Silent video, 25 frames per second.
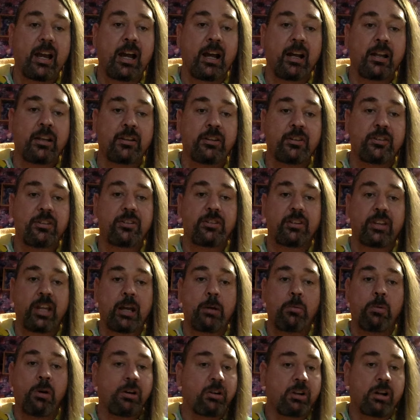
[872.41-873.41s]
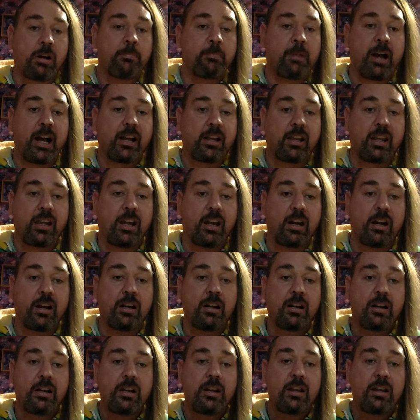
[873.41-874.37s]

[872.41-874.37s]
and they won't come back here.